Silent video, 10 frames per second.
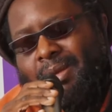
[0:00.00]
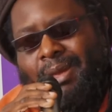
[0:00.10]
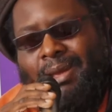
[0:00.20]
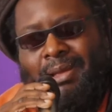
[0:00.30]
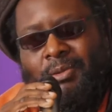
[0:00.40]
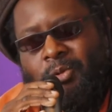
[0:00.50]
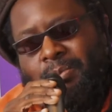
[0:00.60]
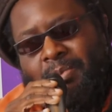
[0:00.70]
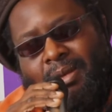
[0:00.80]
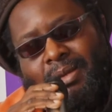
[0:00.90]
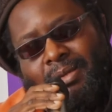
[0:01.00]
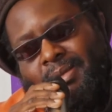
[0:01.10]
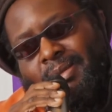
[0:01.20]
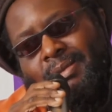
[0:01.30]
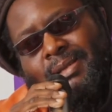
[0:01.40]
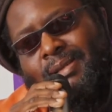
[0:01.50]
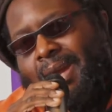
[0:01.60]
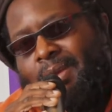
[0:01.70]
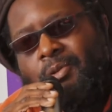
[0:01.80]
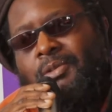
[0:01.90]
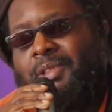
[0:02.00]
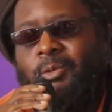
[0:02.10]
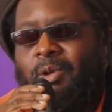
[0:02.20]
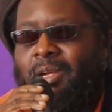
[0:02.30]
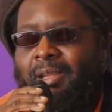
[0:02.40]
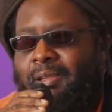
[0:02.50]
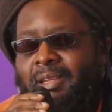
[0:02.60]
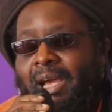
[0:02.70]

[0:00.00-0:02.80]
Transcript: that hair and those beards, I don't think we can.